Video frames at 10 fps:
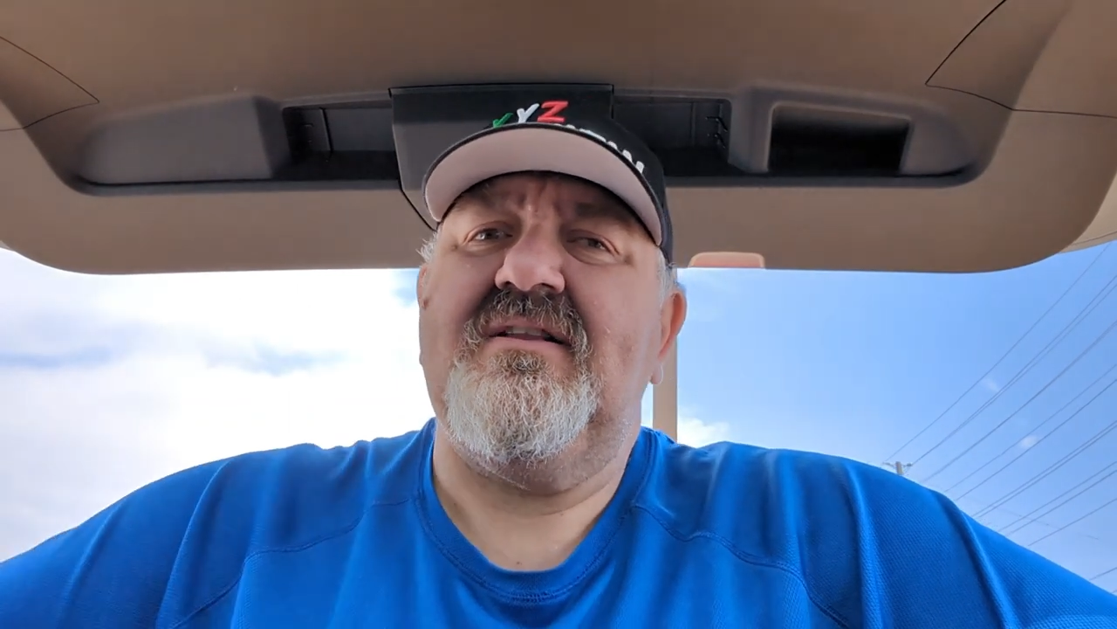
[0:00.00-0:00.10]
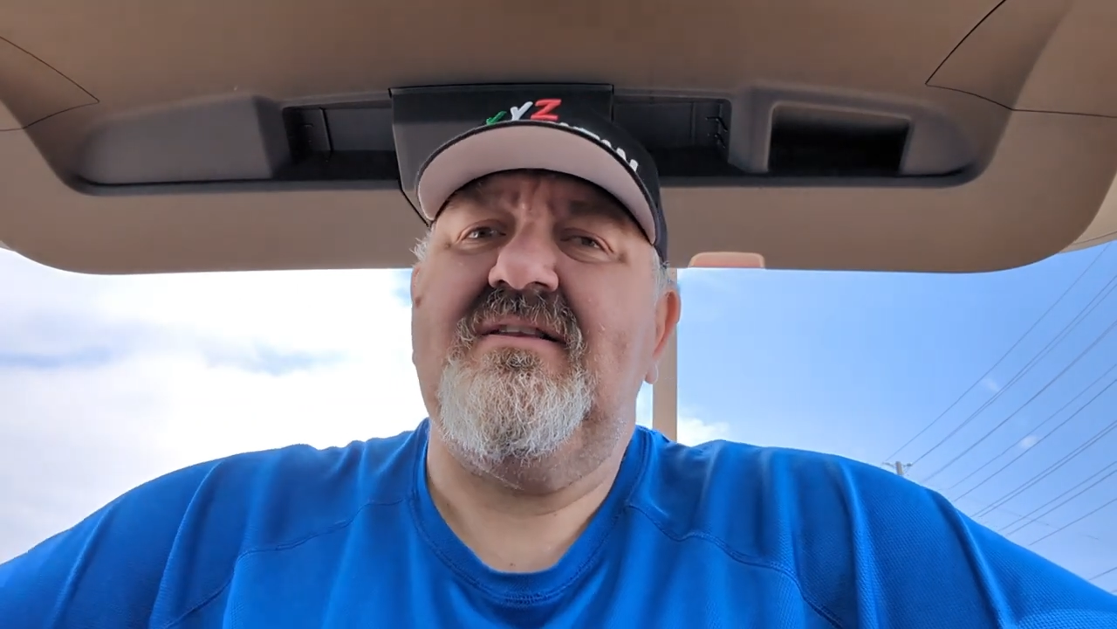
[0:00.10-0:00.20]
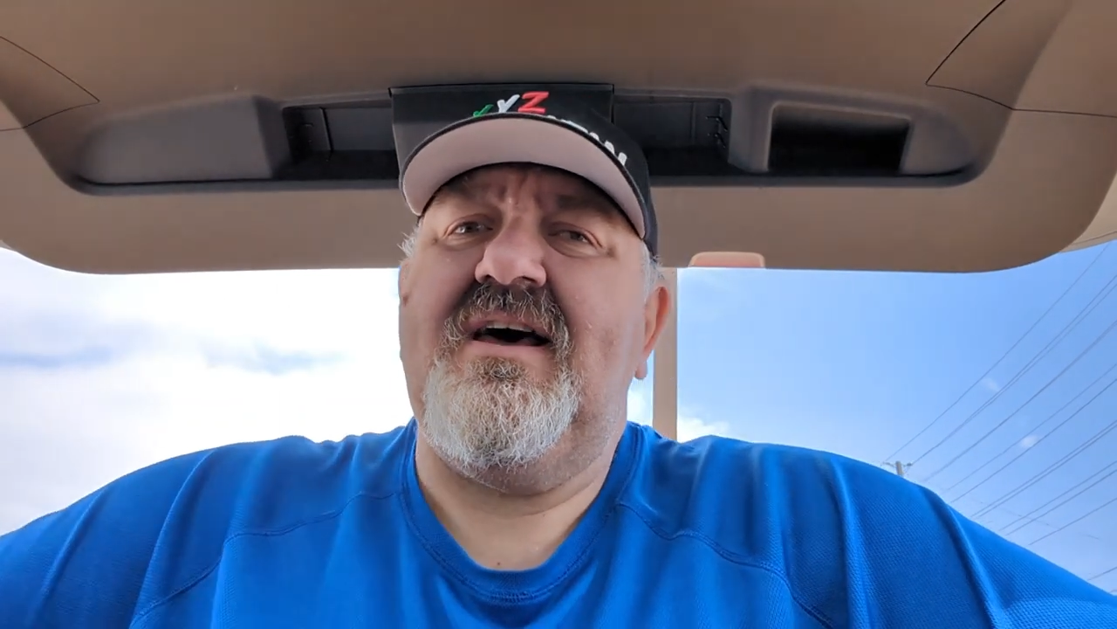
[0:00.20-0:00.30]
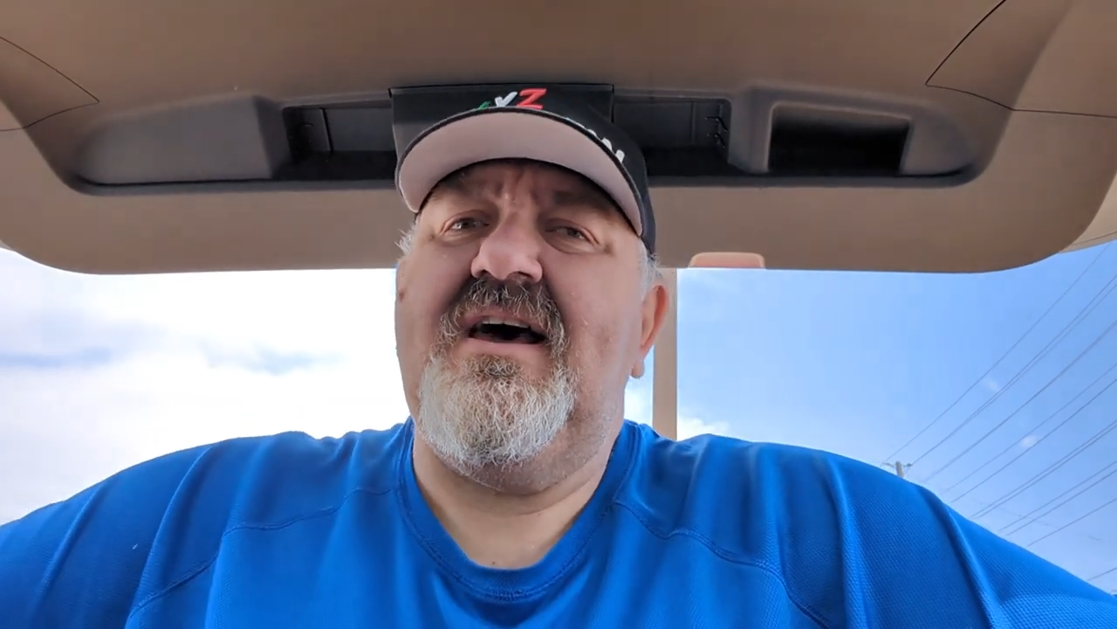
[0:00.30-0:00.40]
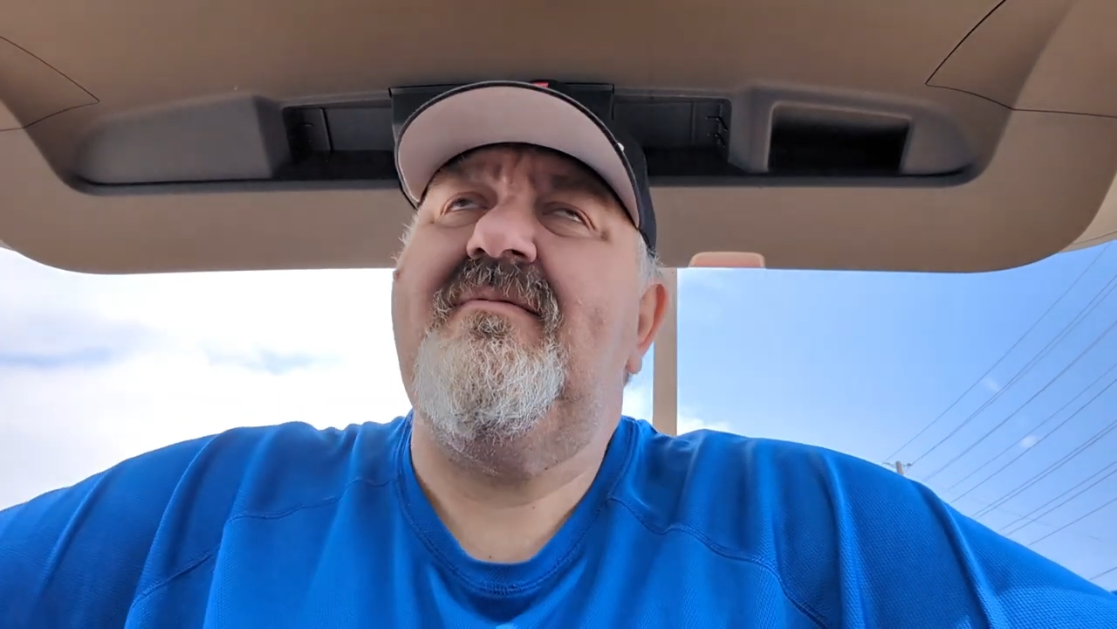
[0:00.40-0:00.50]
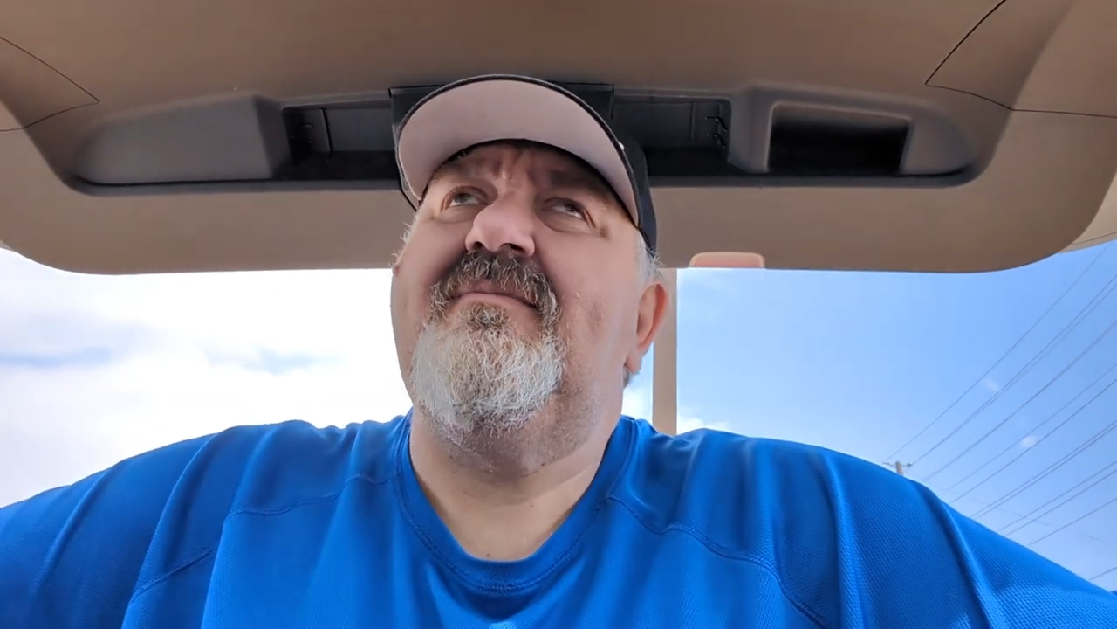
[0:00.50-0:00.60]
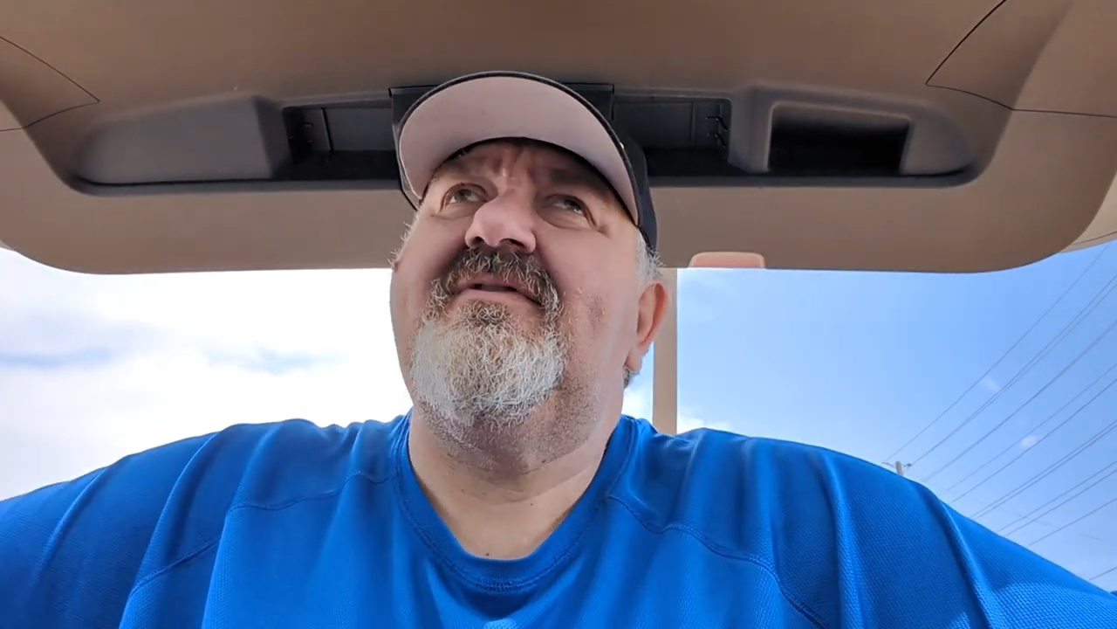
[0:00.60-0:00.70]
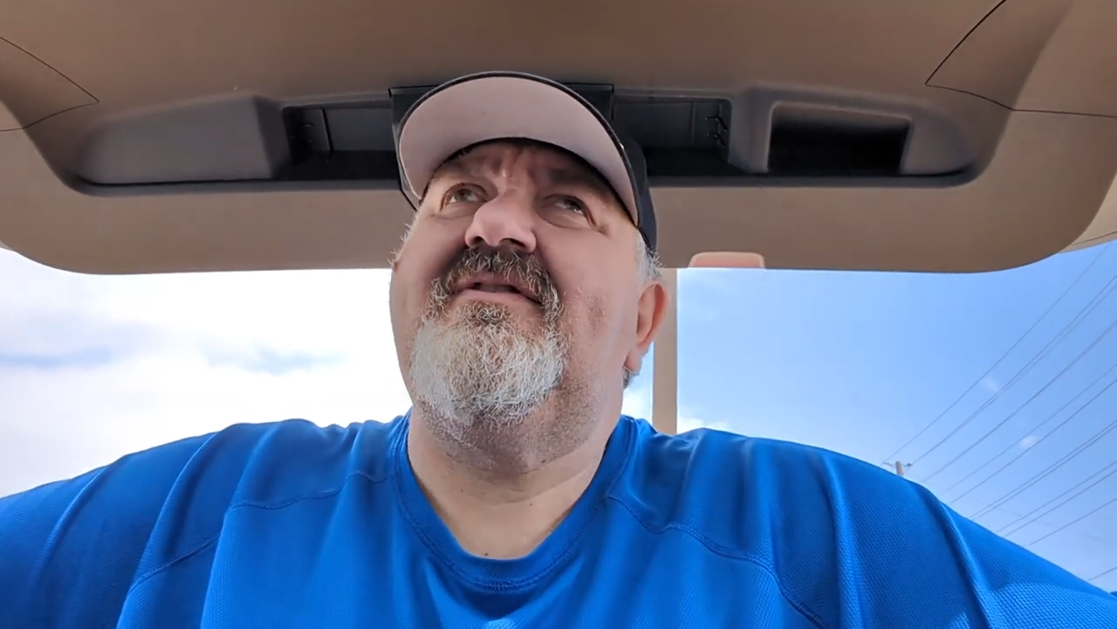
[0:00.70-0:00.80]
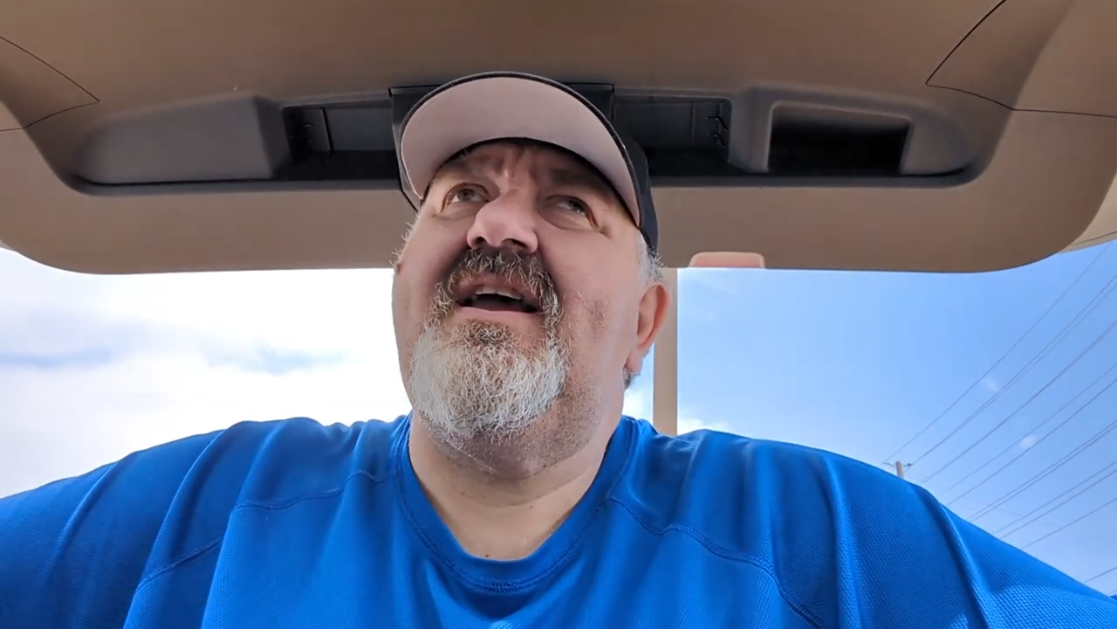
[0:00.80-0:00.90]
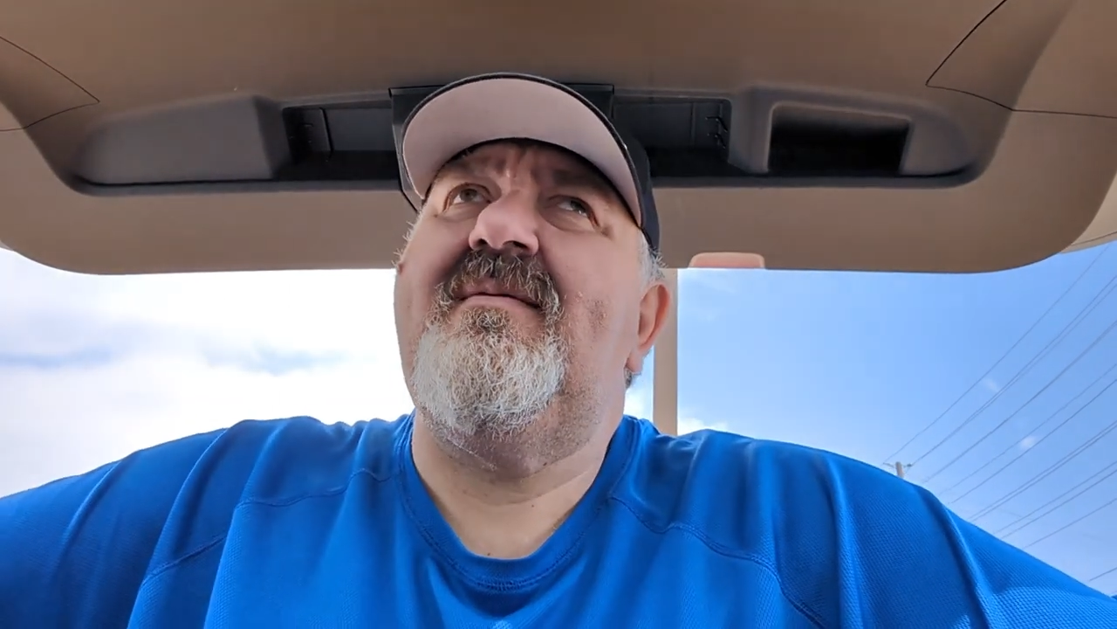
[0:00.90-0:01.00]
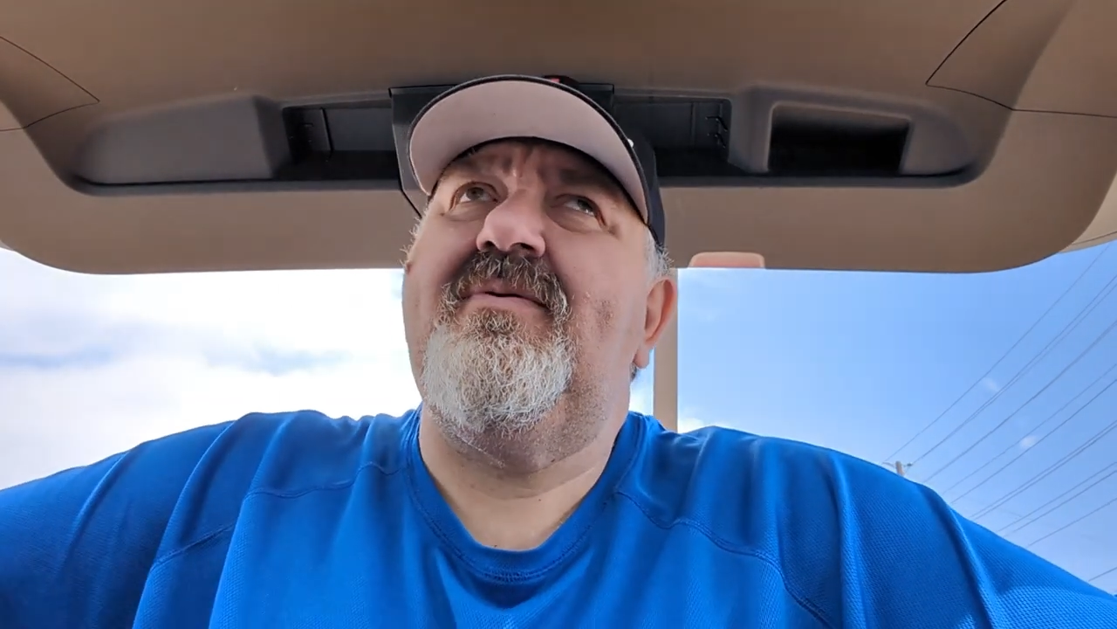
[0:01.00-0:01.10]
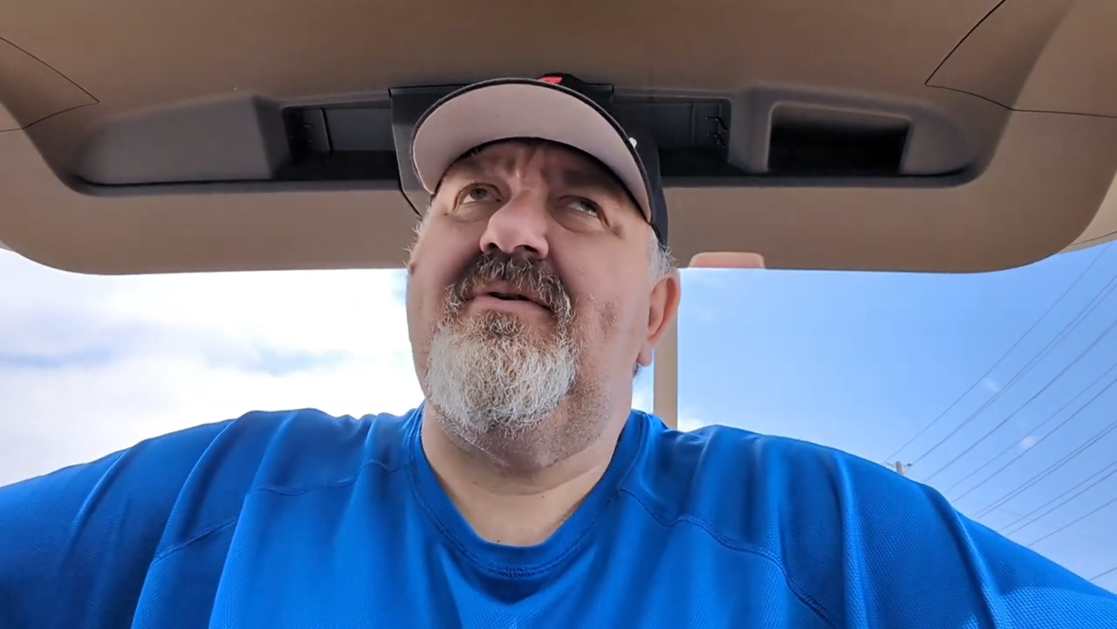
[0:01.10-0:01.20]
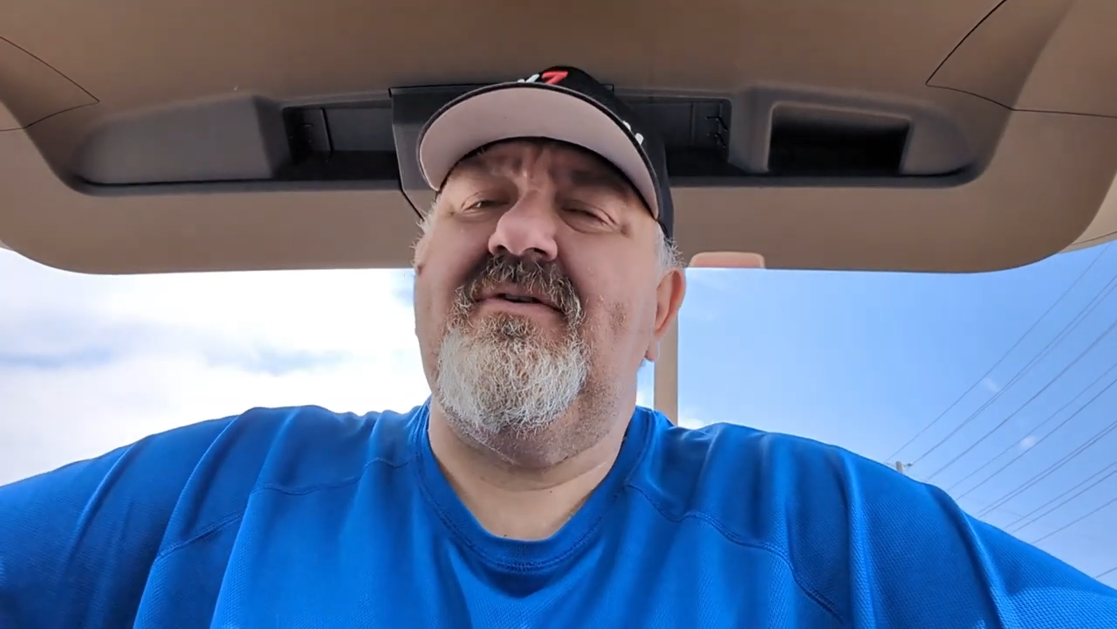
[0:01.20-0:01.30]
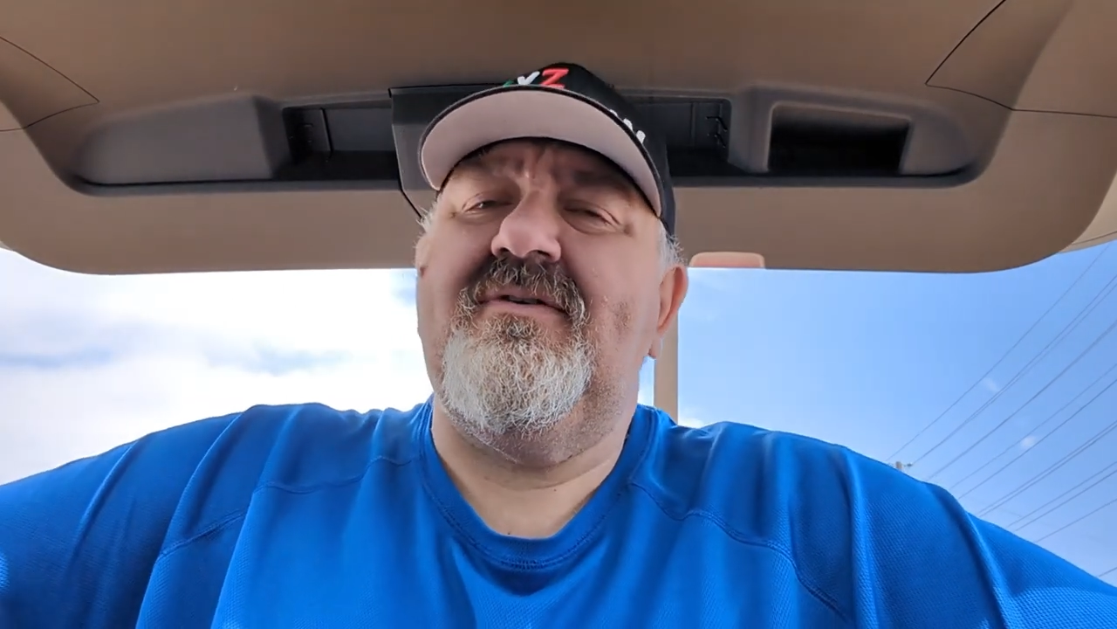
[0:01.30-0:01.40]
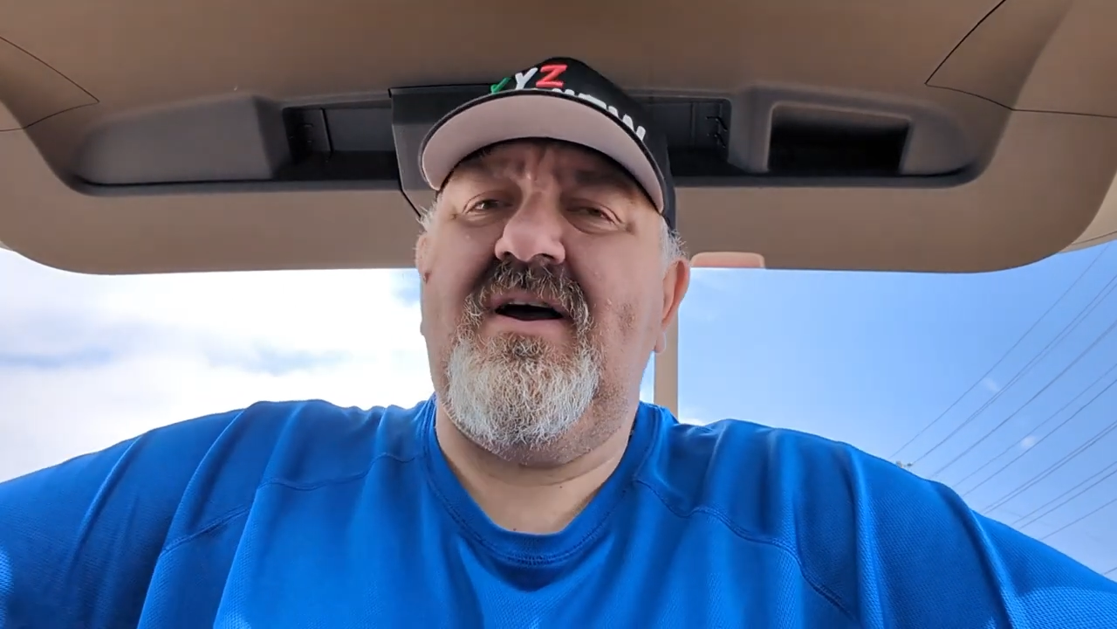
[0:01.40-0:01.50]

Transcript: time staple.